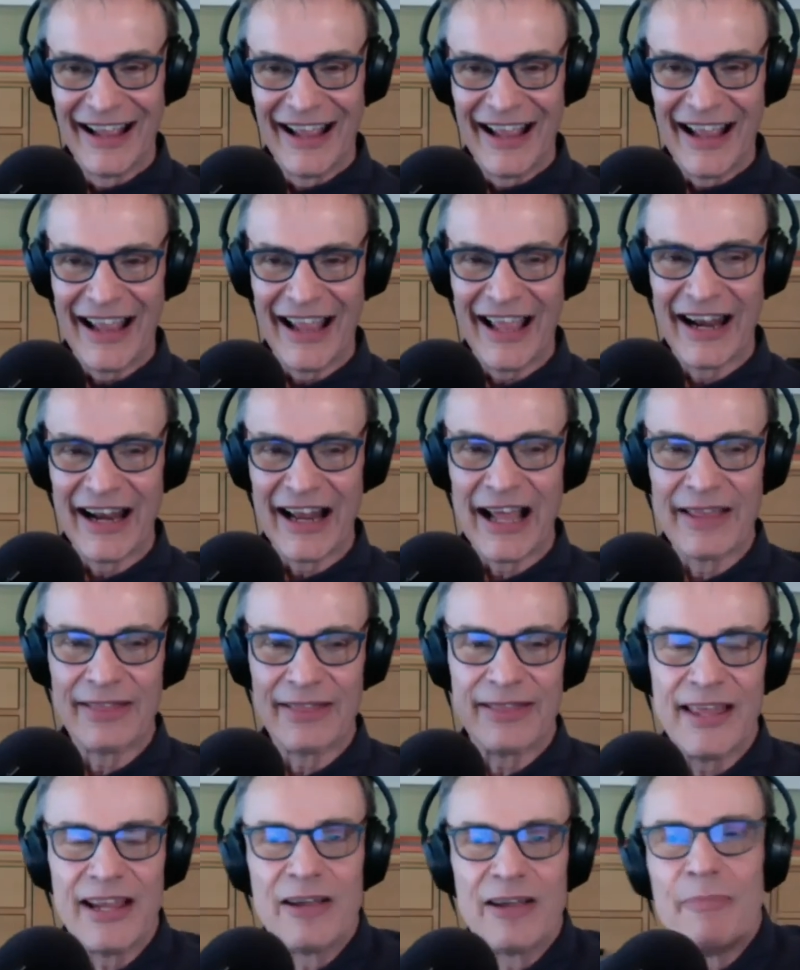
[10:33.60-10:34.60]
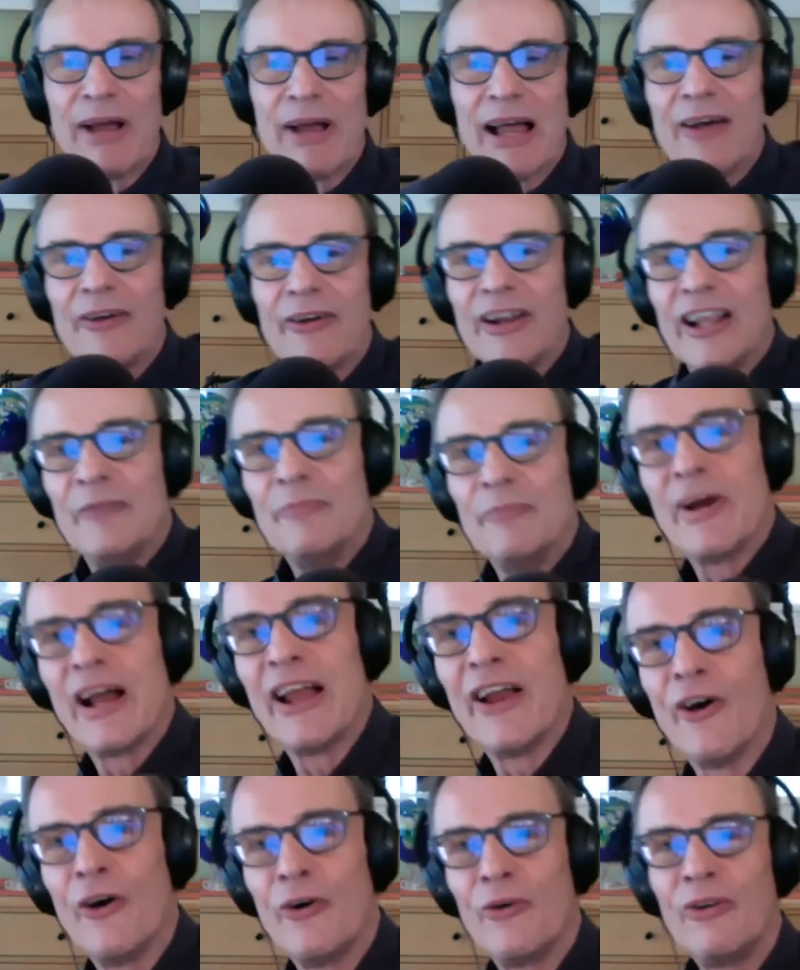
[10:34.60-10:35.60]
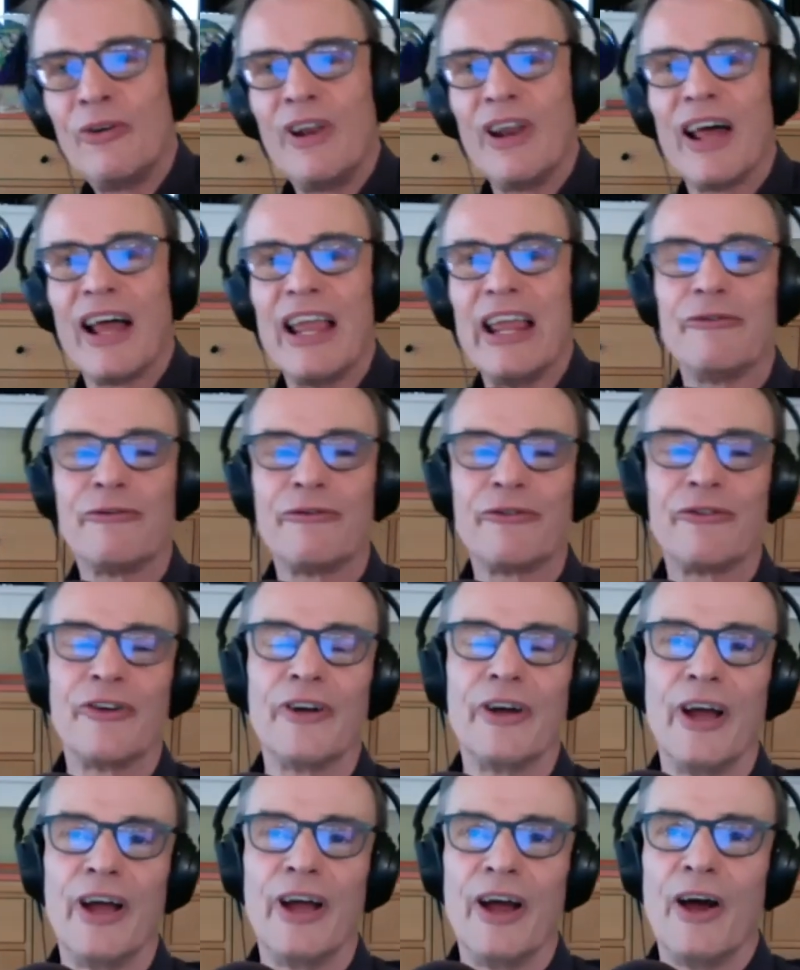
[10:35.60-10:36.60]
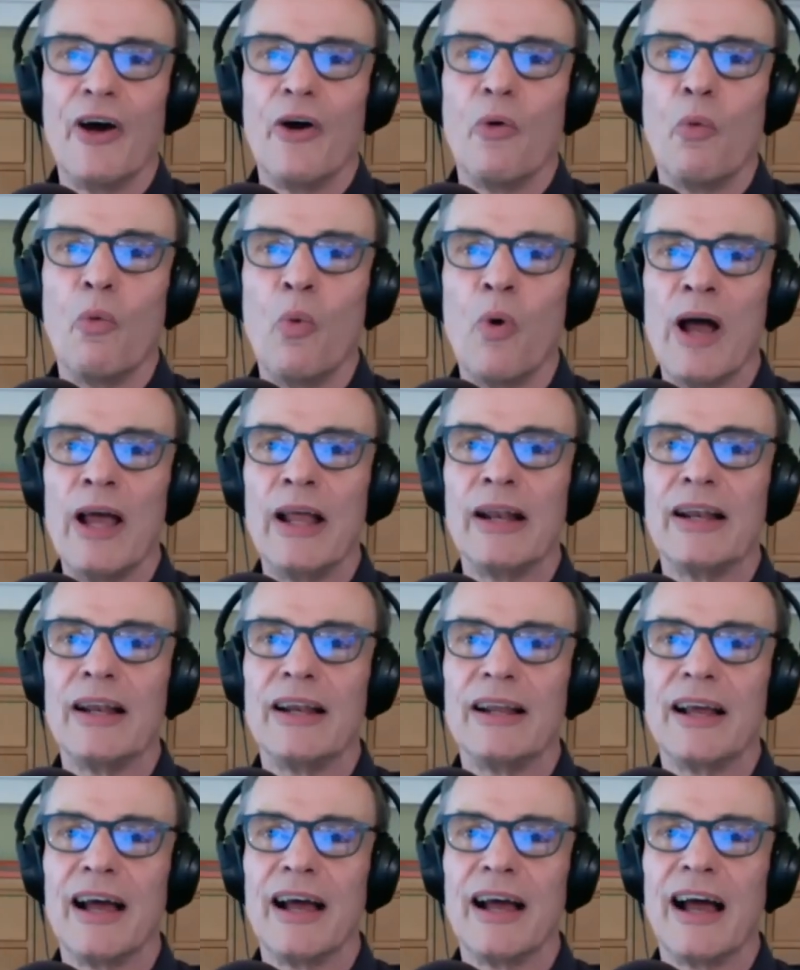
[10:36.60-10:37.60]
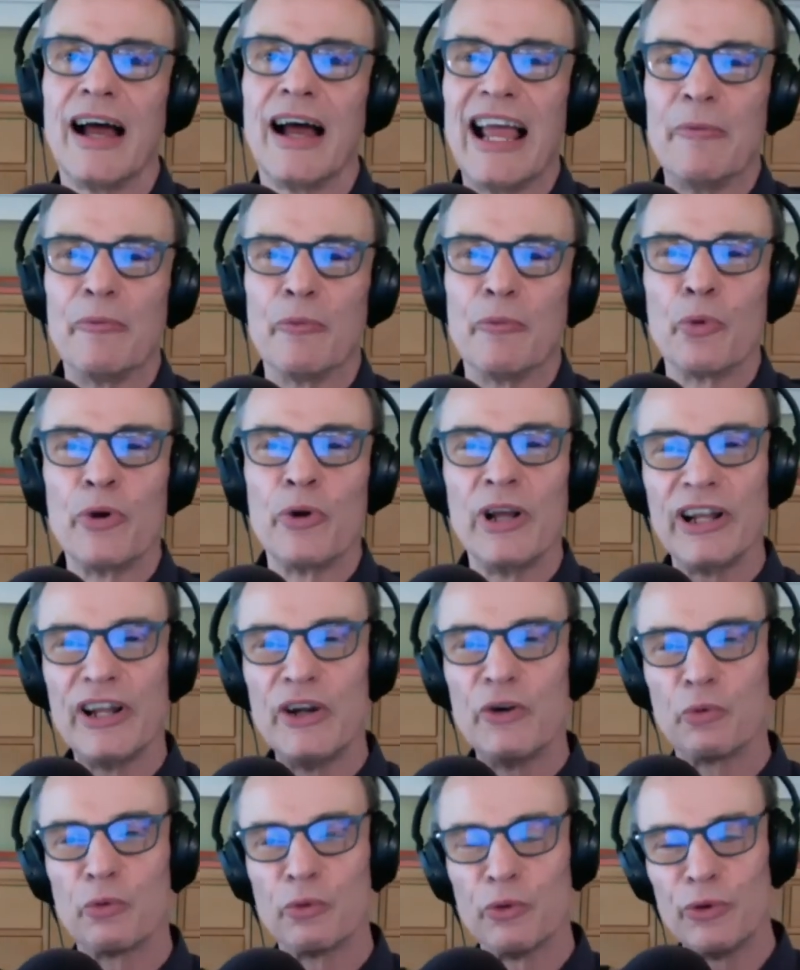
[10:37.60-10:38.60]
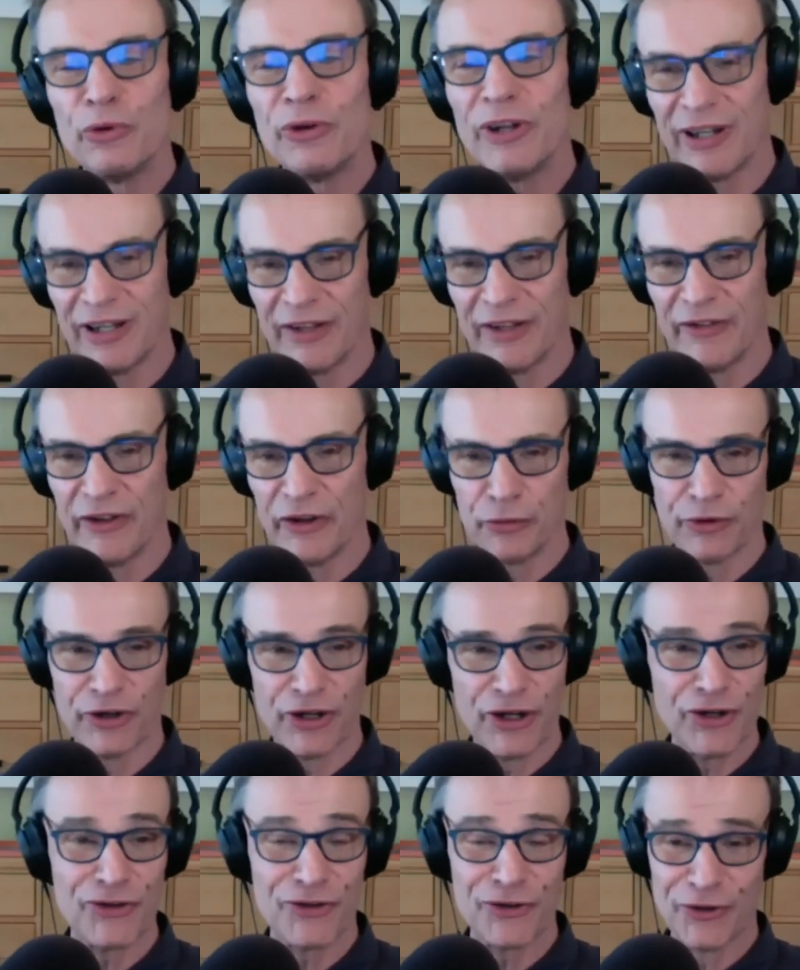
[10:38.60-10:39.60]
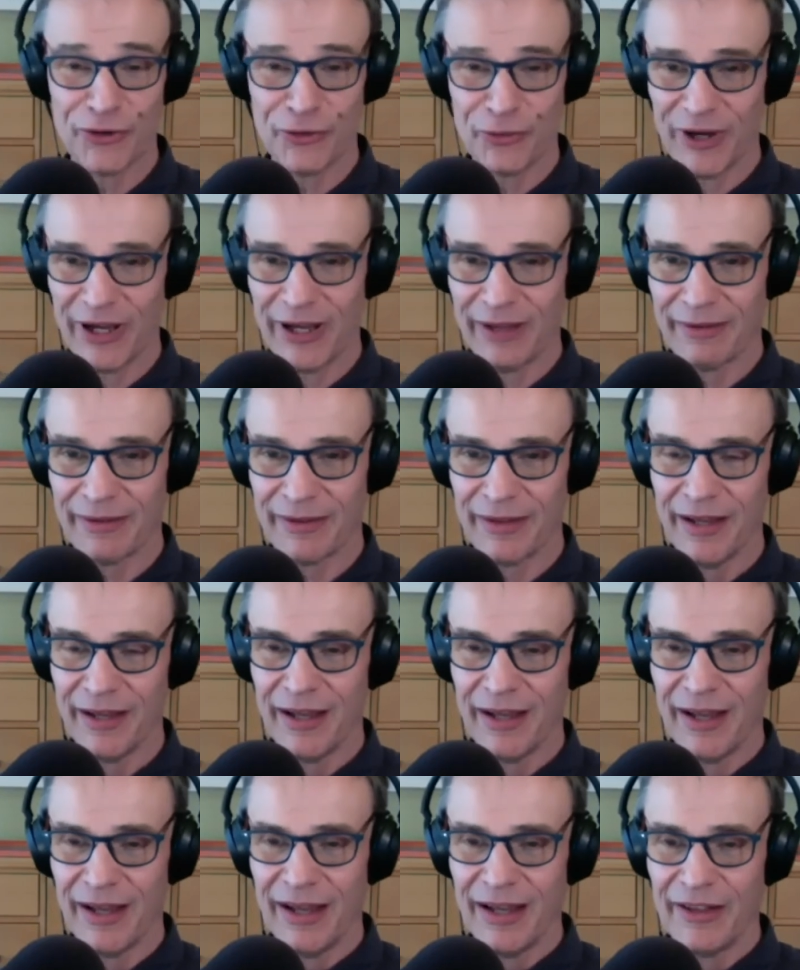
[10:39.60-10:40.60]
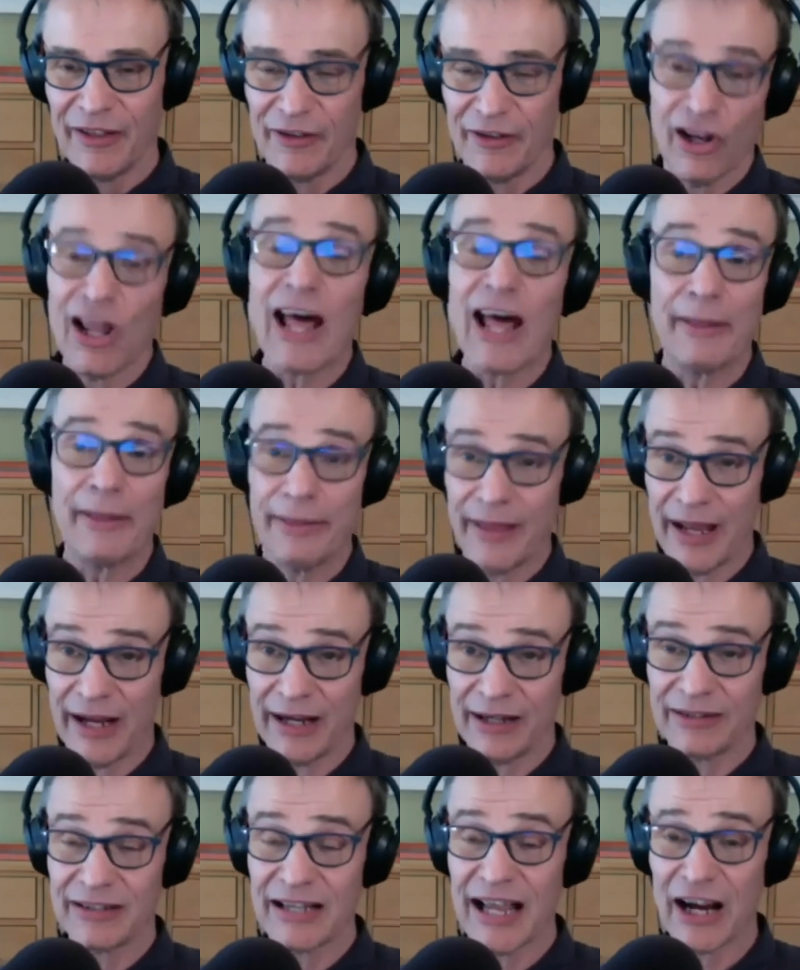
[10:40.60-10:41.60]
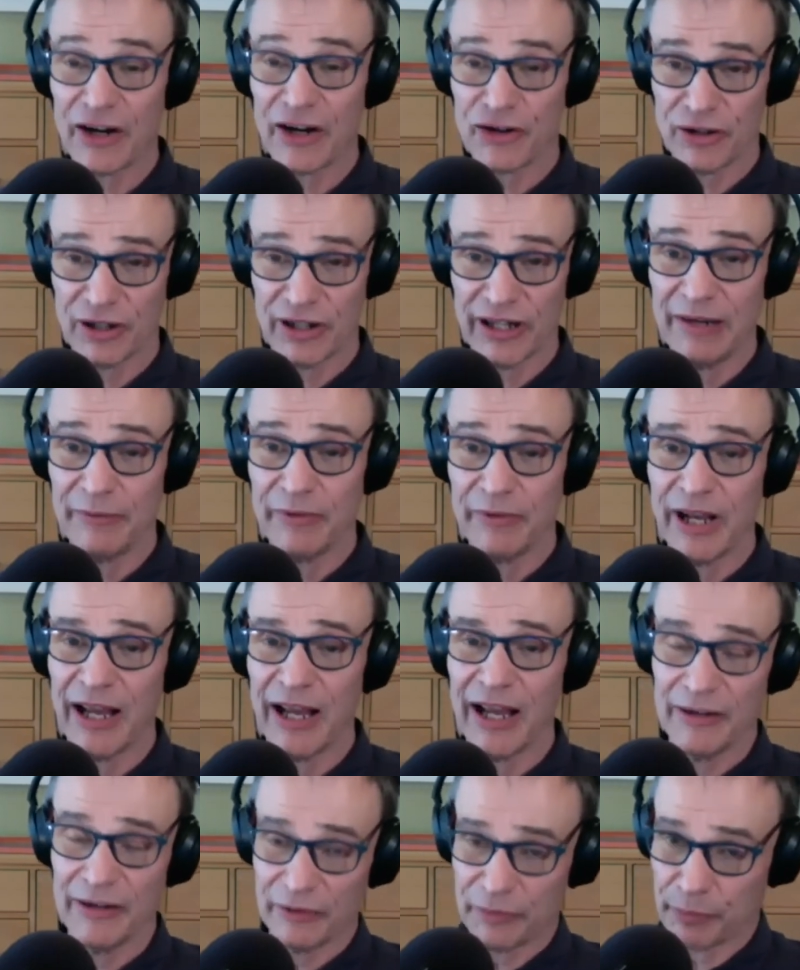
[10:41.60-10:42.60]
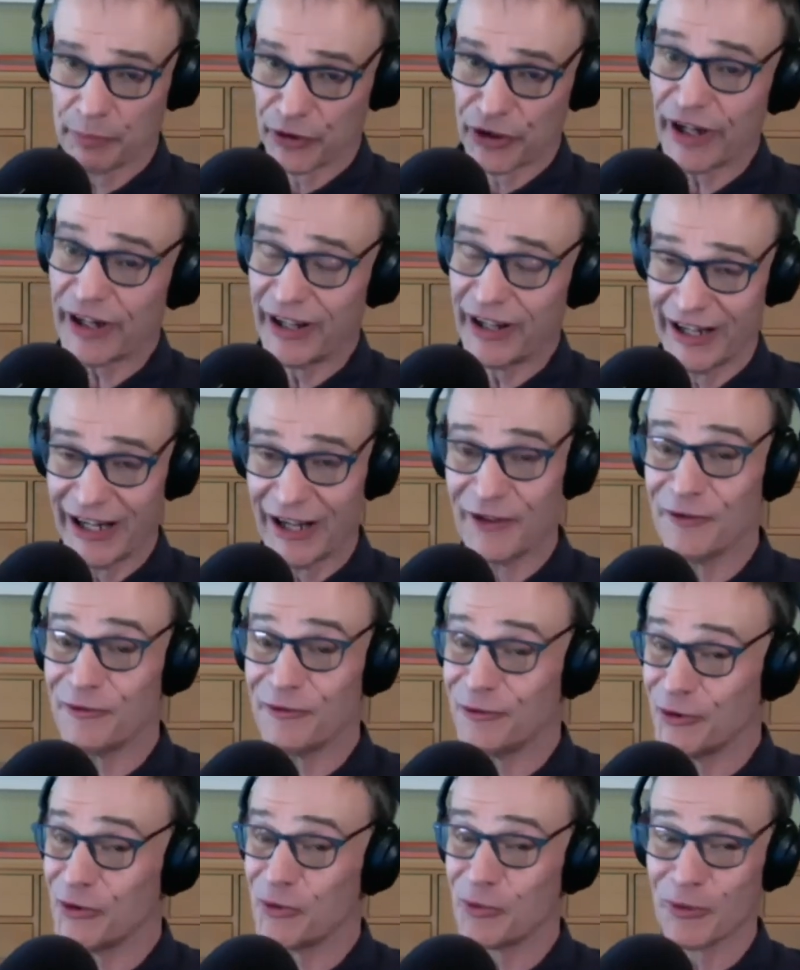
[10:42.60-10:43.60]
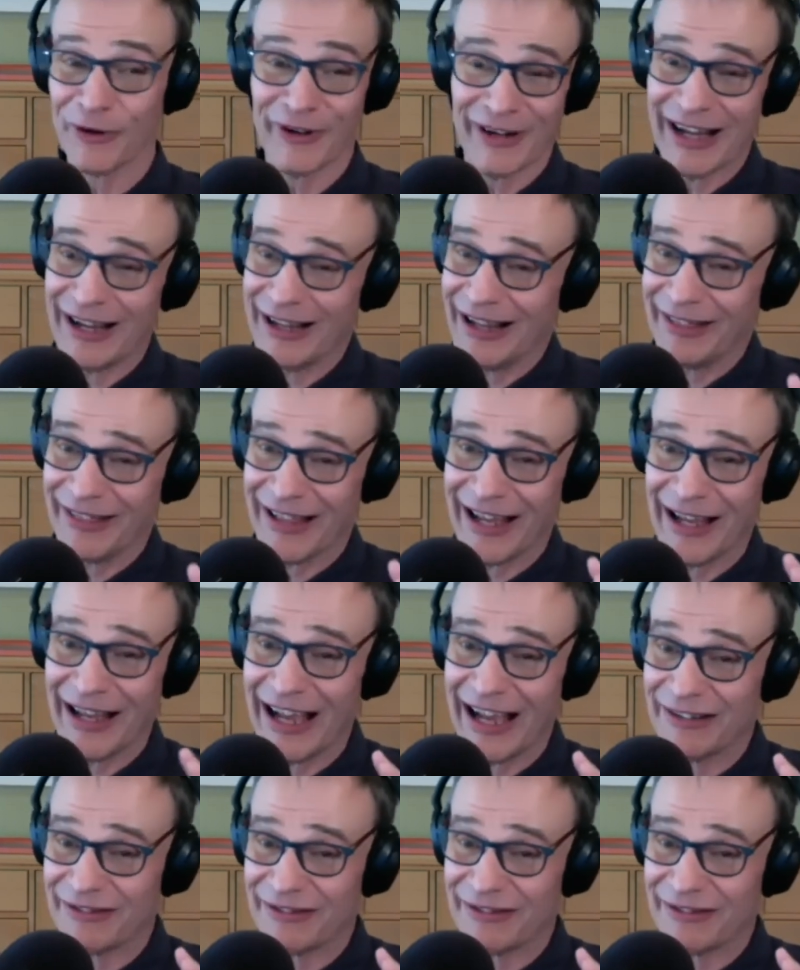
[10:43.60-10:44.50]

and i think about in my own life what i am really rooted in the traditional with a lot of things actually uh, is particularly in the food world i, I, I,